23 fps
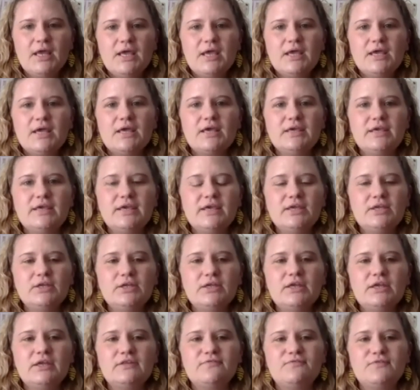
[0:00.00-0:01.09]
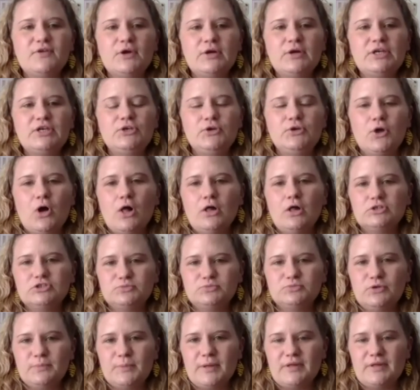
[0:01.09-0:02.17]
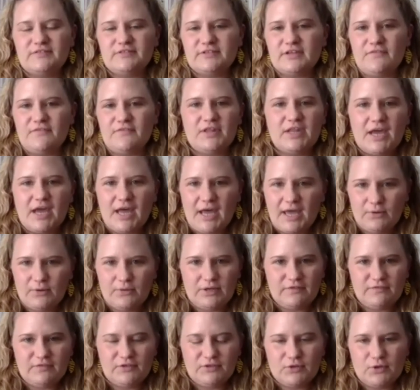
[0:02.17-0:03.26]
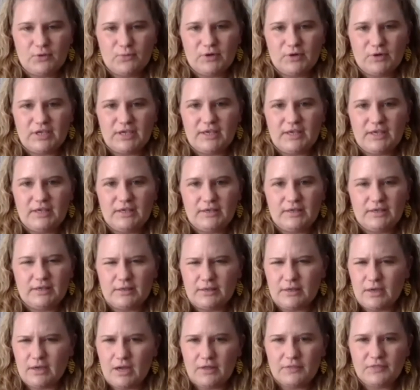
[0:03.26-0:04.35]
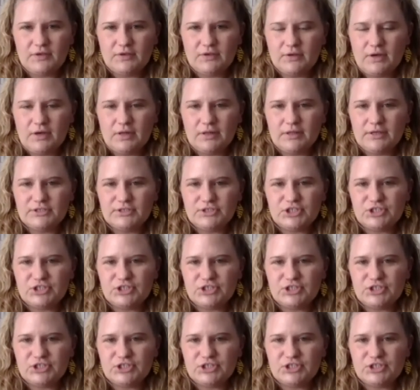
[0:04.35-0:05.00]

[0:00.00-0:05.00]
he's very knowledgeable about stuff that I don't even know where he got the knowledge.